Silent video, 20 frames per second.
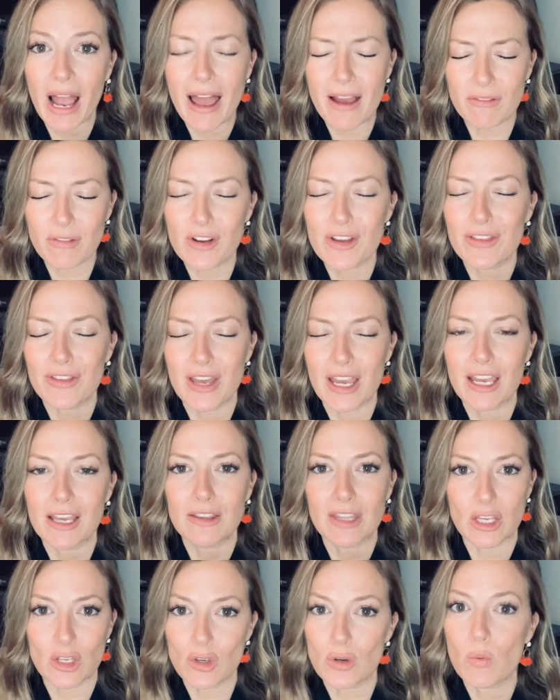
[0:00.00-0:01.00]
everything
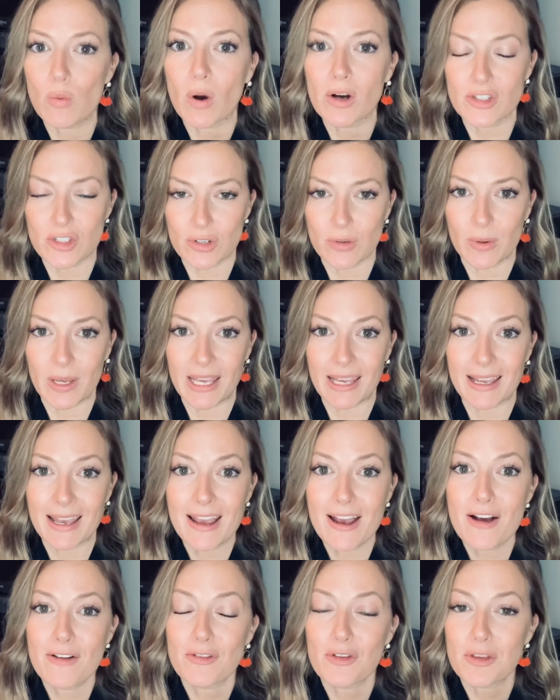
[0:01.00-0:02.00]
that you are doing
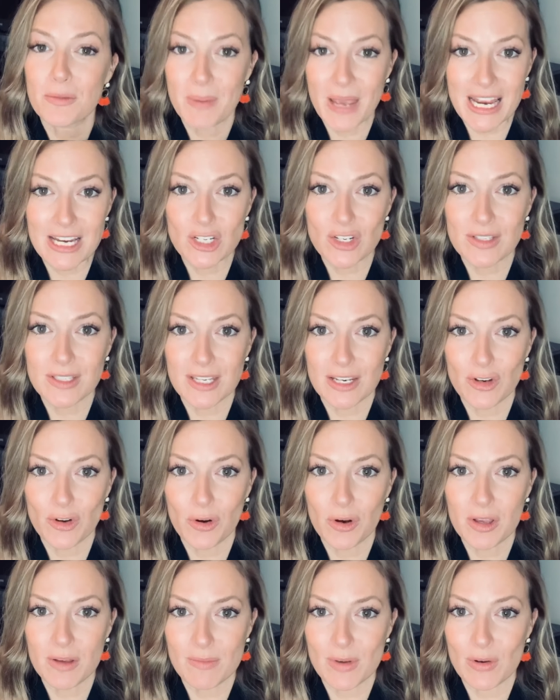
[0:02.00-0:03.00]
for the patients in your
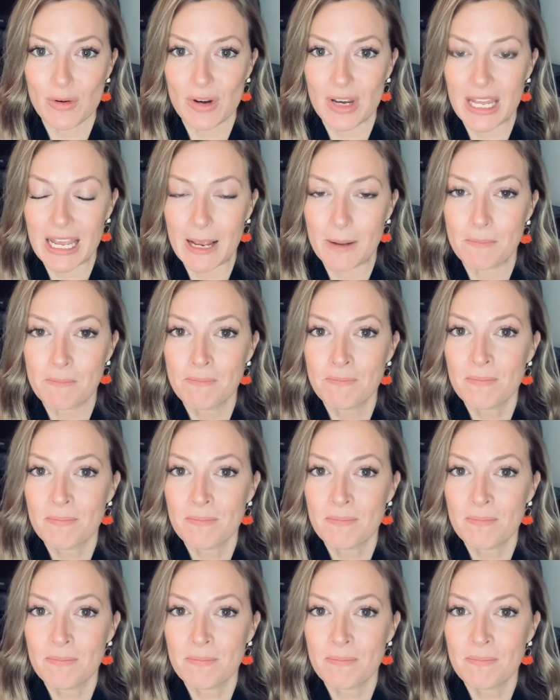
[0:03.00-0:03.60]
community.